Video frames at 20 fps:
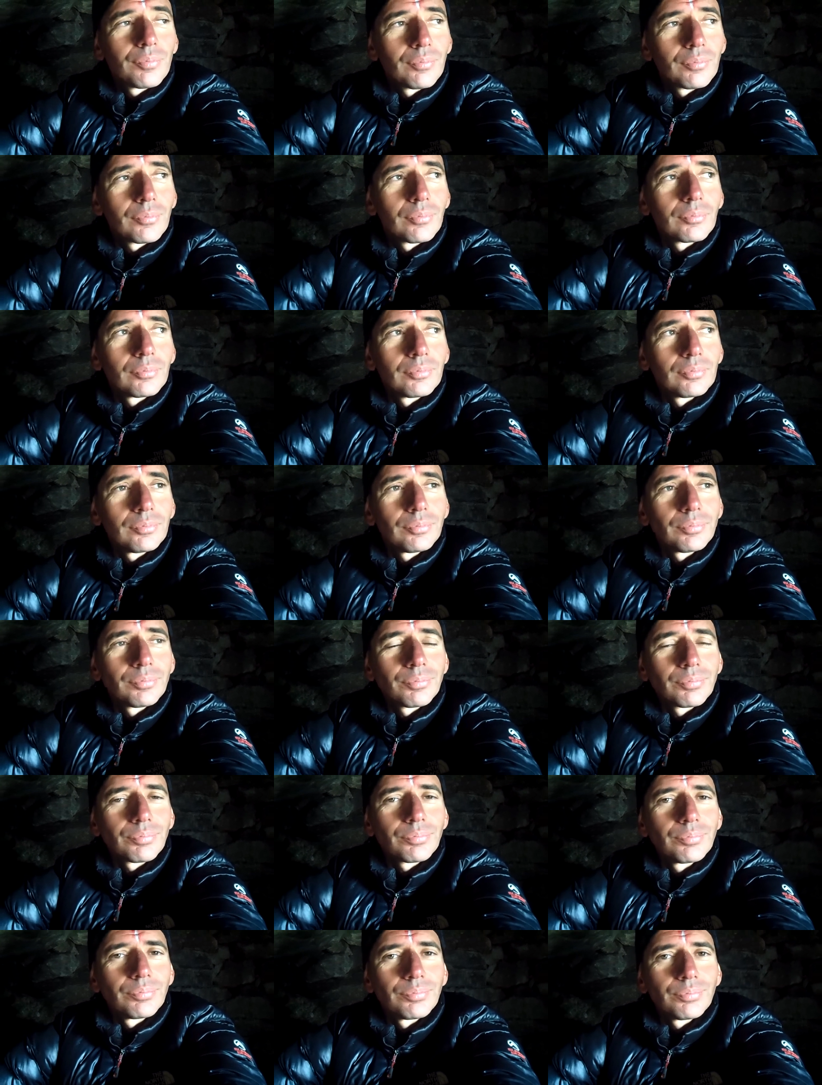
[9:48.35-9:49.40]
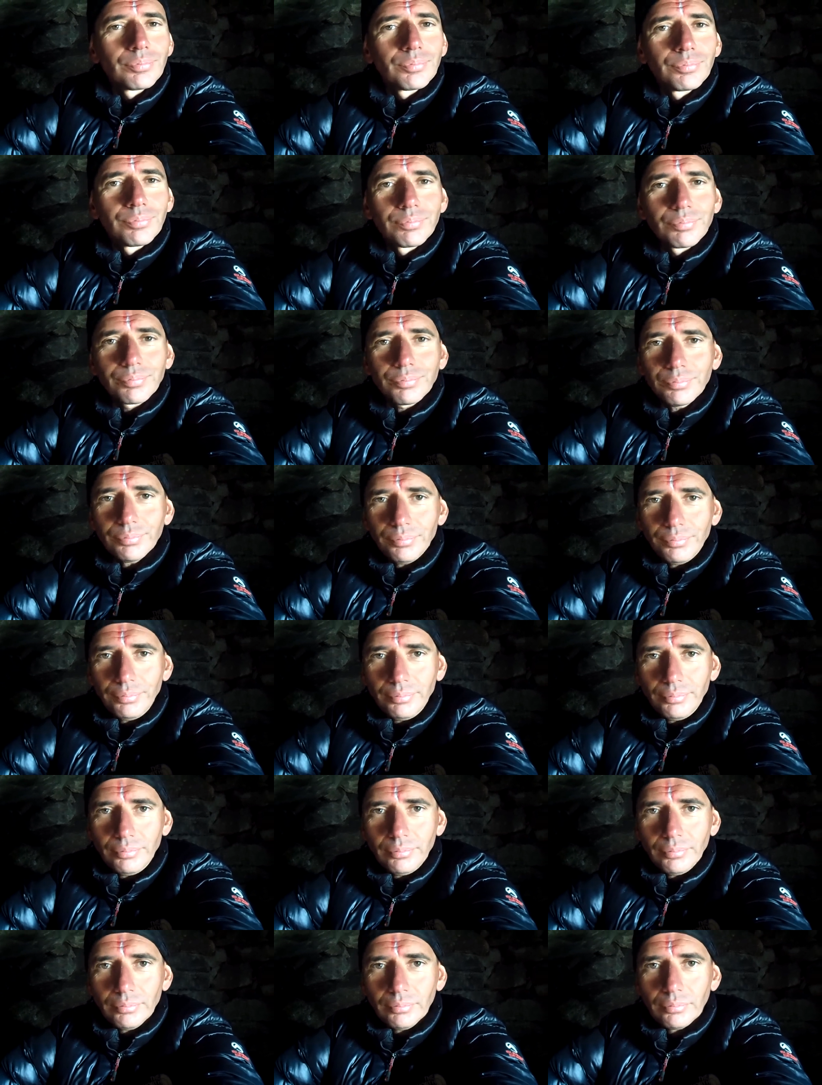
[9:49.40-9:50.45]

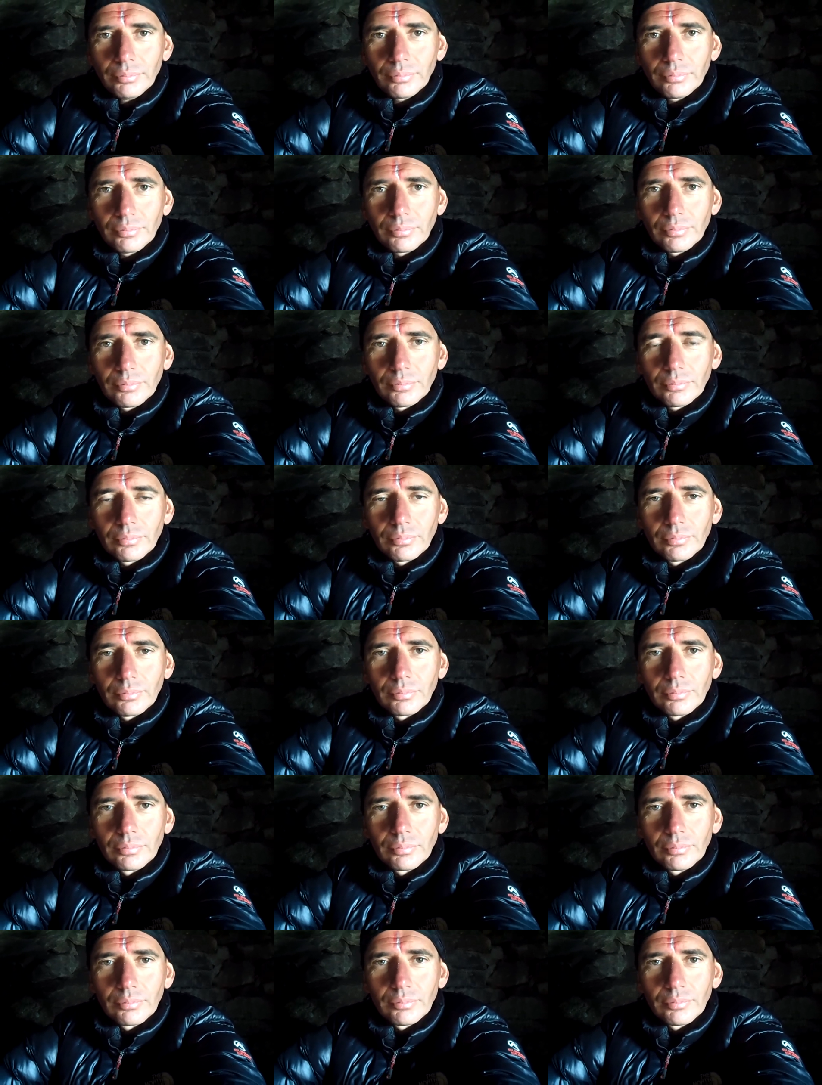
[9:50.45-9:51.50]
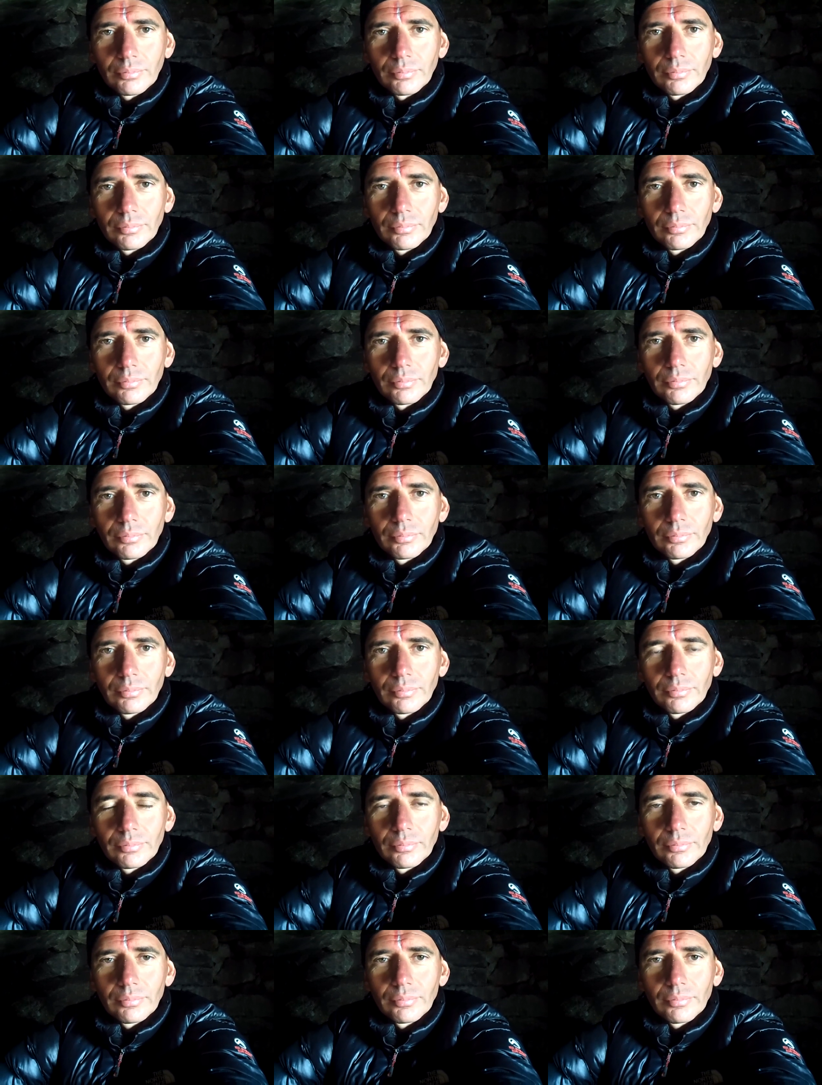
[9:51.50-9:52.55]

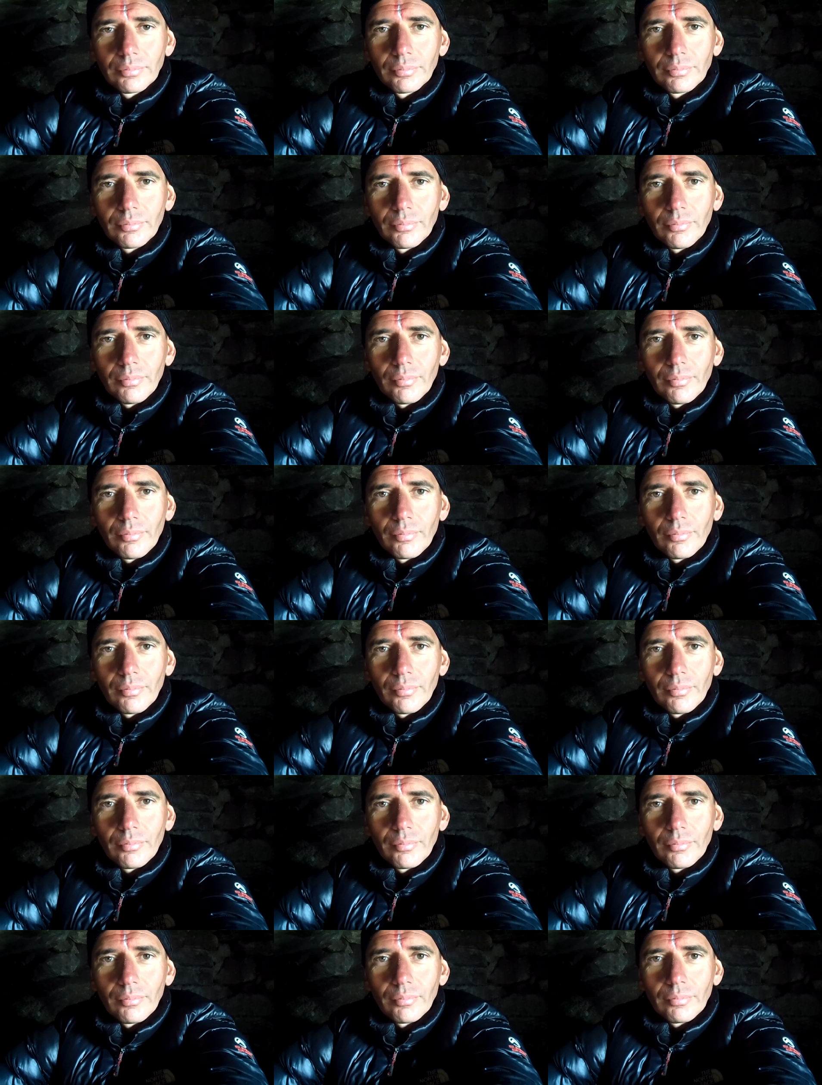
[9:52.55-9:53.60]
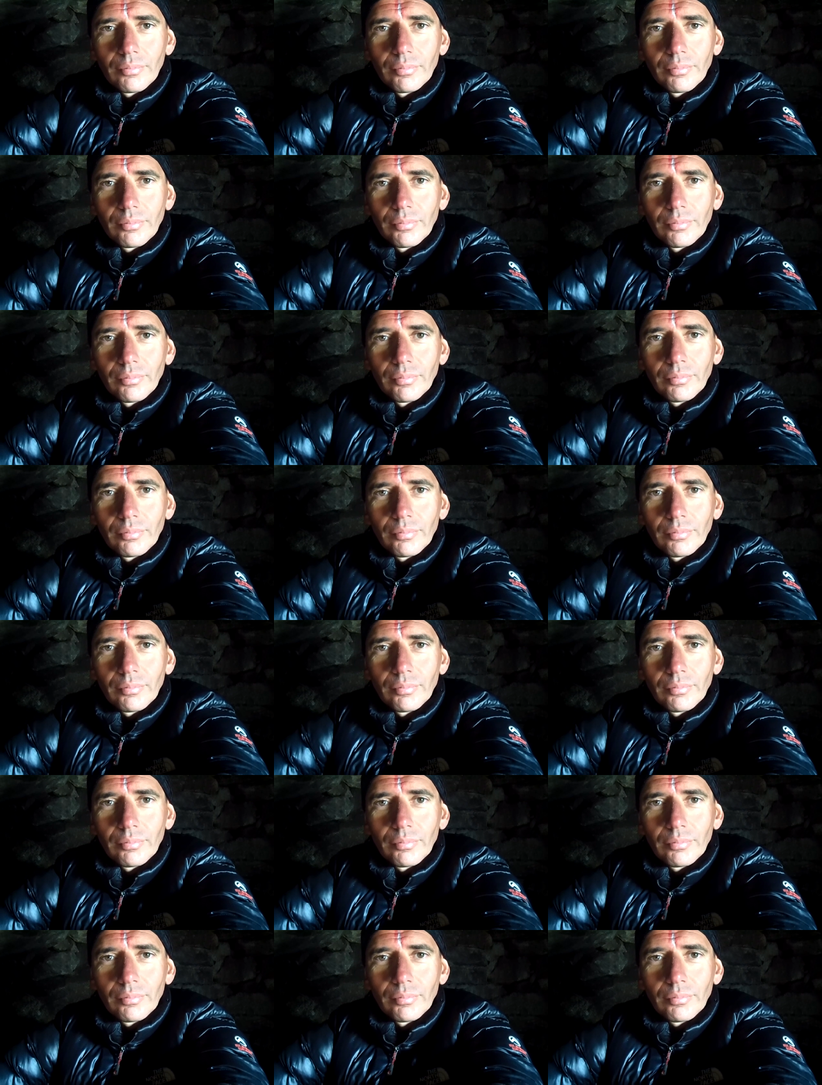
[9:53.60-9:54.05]
Nothing is said.